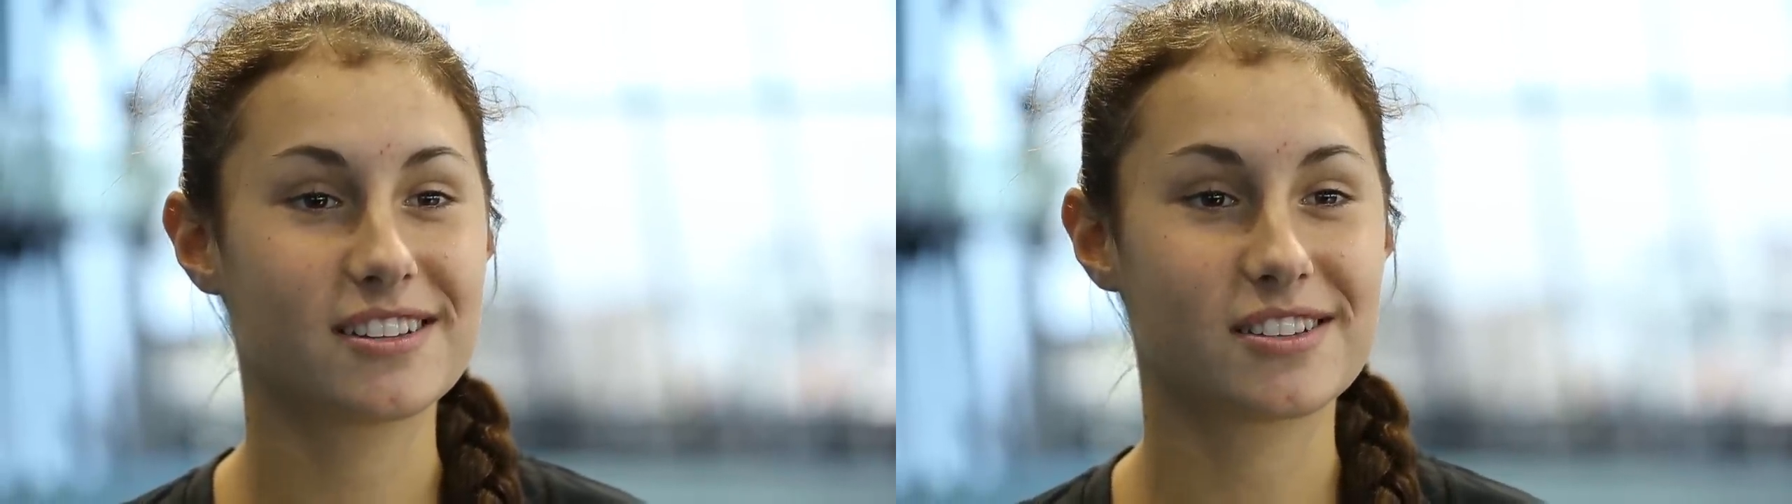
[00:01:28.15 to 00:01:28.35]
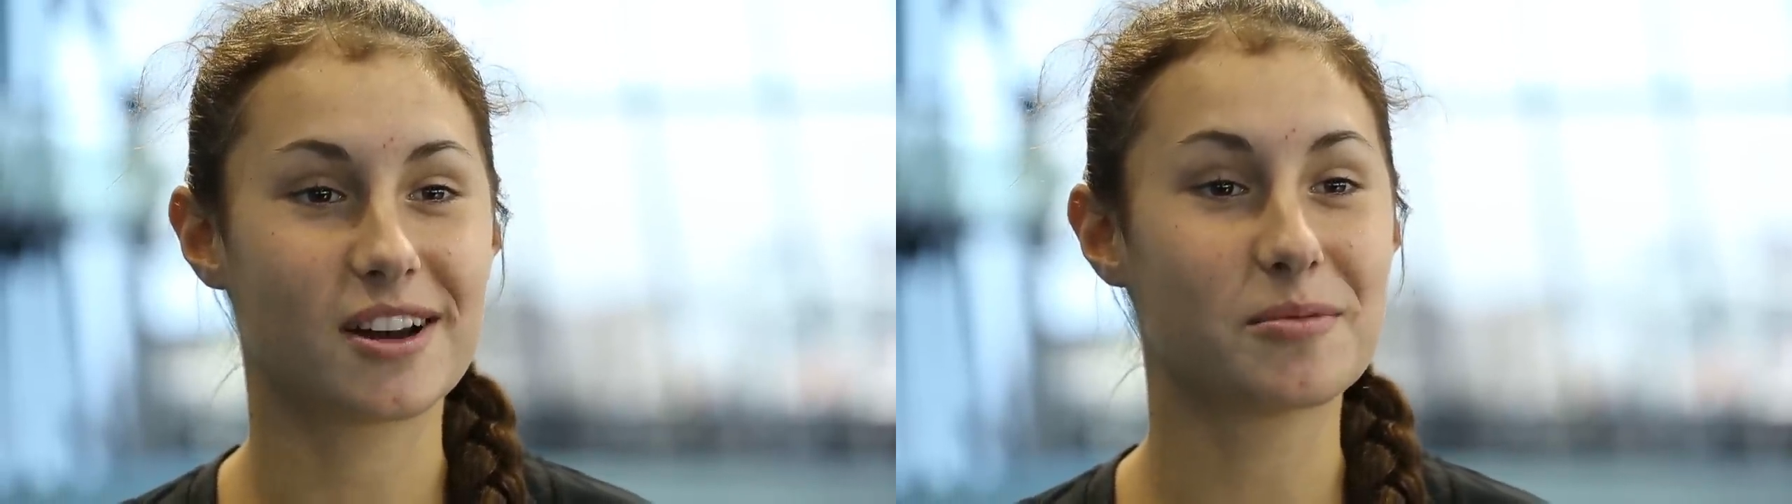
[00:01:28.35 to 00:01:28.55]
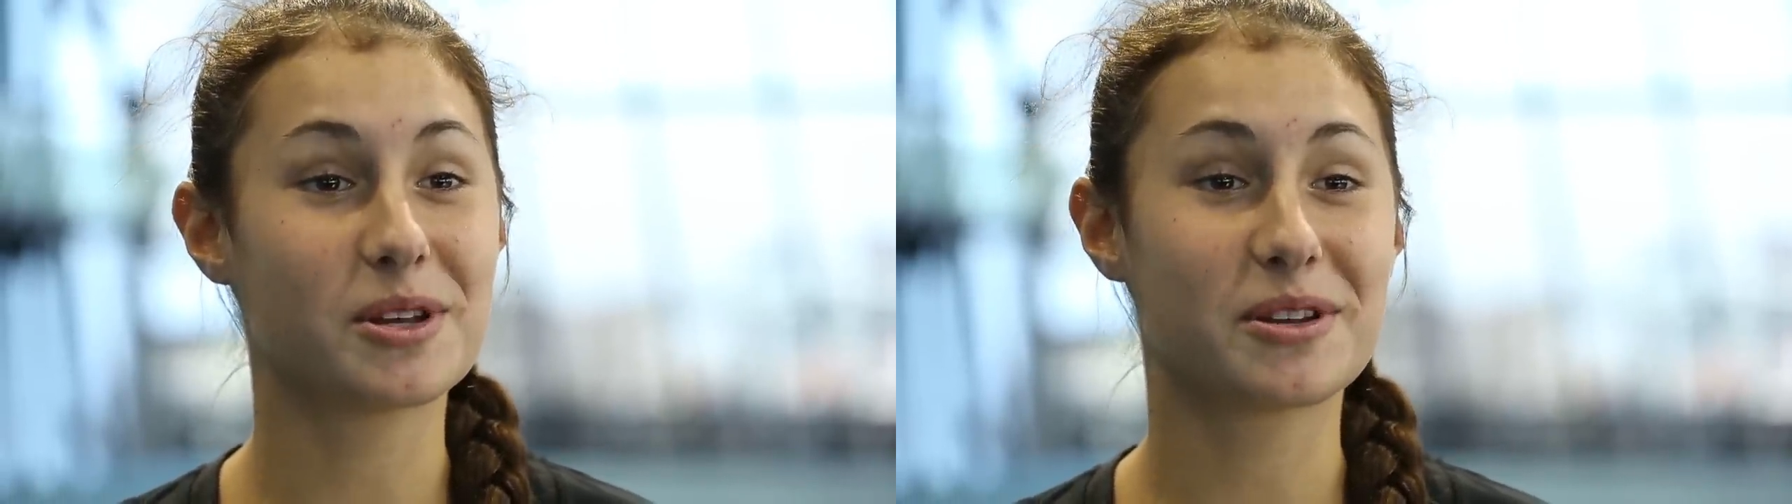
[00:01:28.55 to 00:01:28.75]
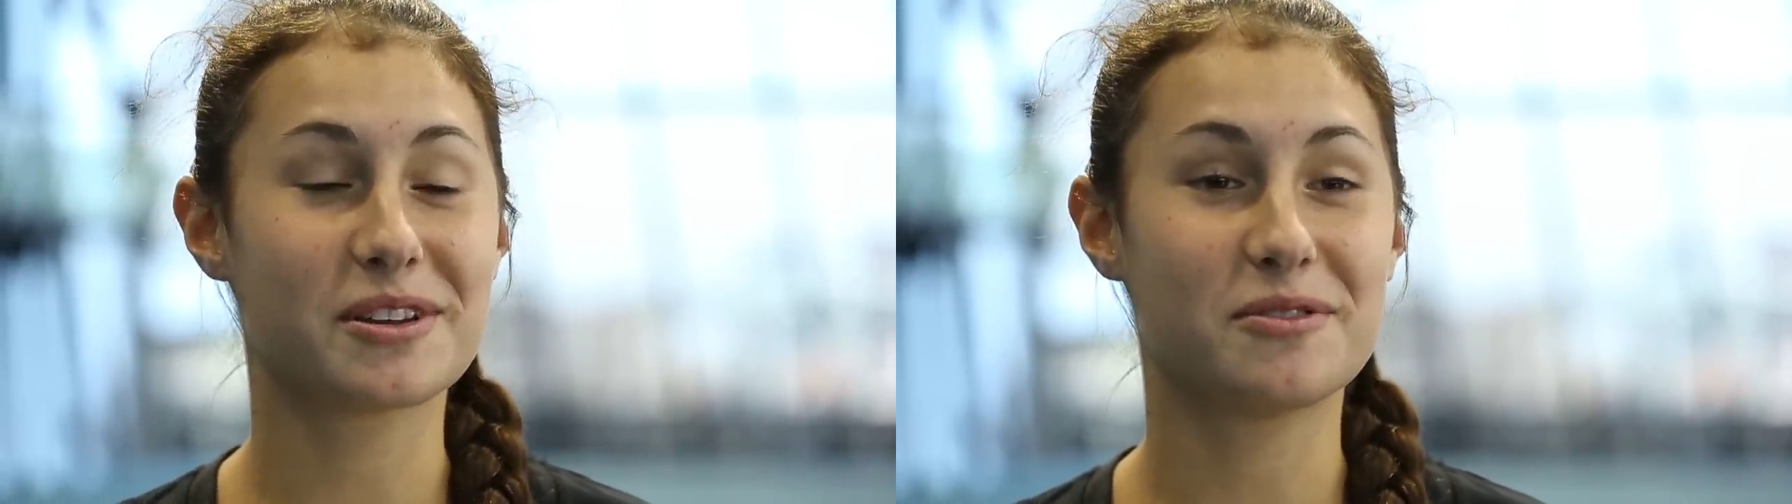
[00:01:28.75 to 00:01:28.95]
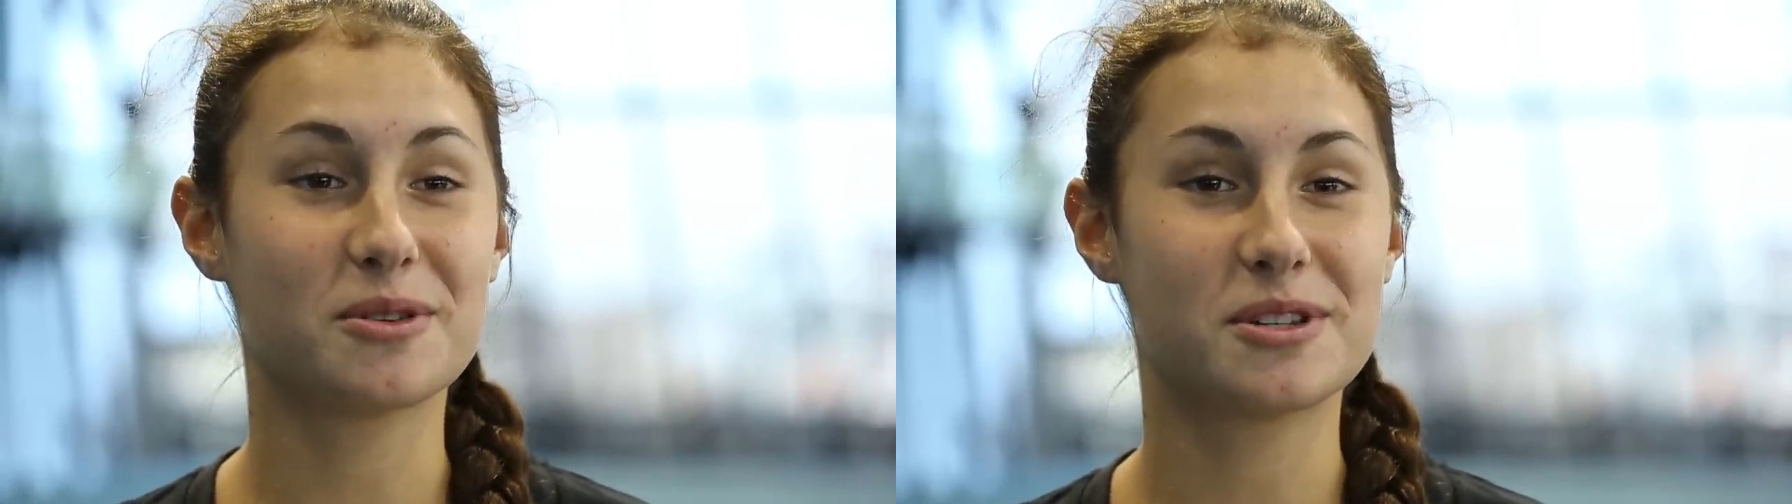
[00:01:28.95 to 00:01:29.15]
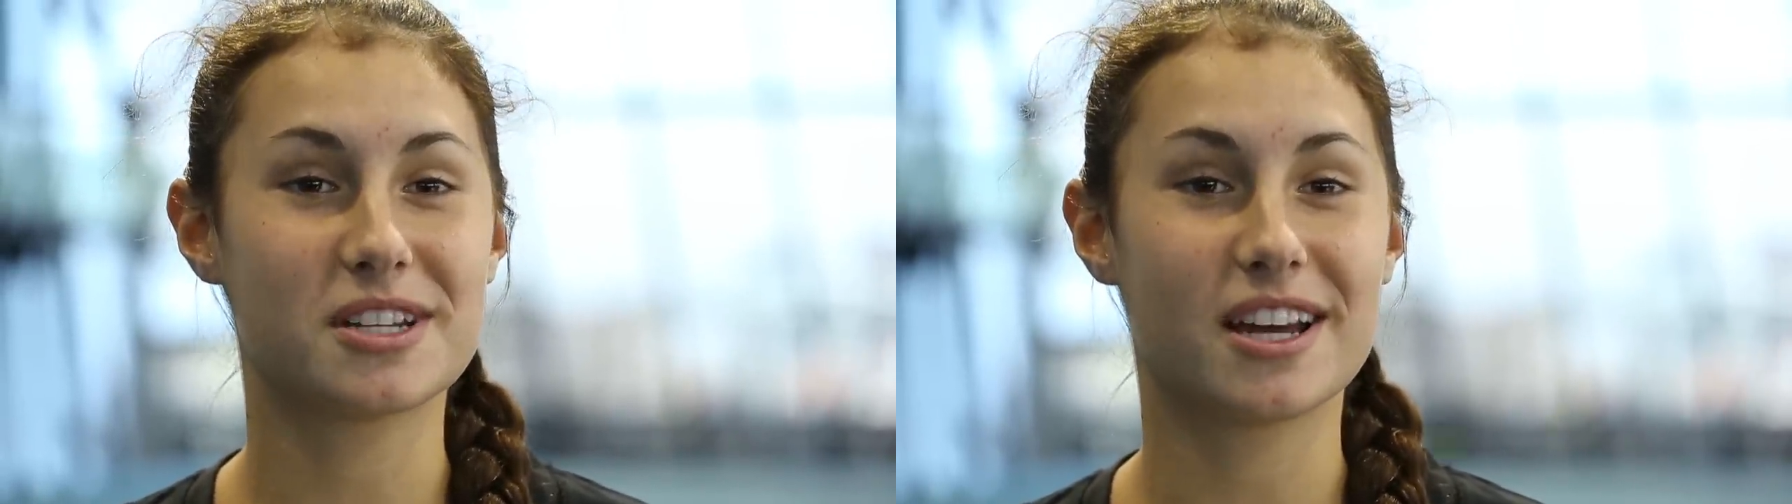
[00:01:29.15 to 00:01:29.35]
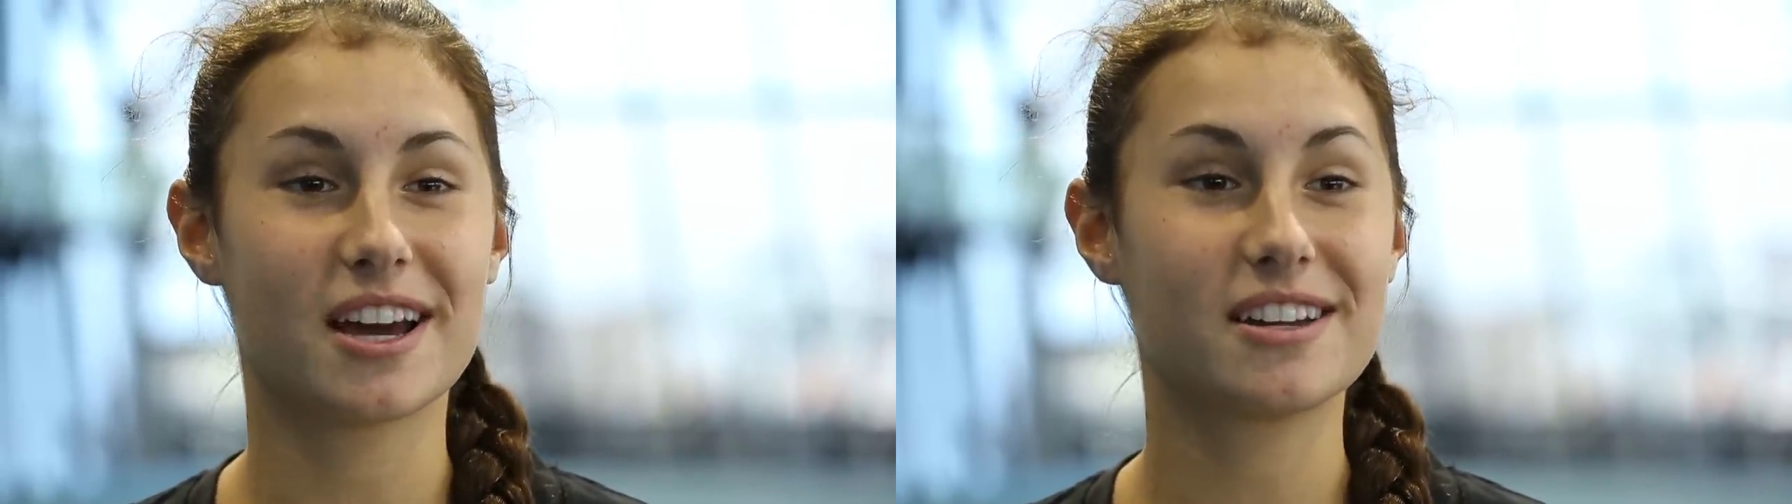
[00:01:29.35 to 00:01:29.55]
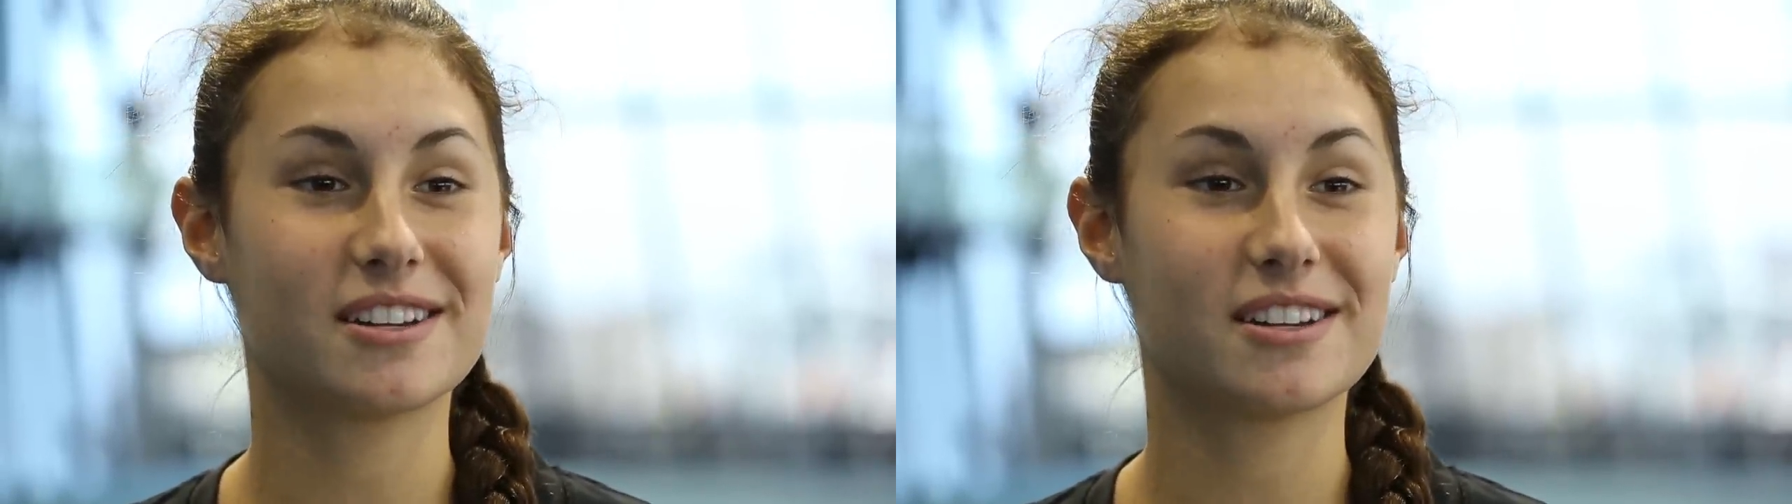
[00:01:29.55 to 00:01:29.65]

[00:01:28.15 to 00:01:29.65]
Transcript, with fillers: So I'm really looking forward to that.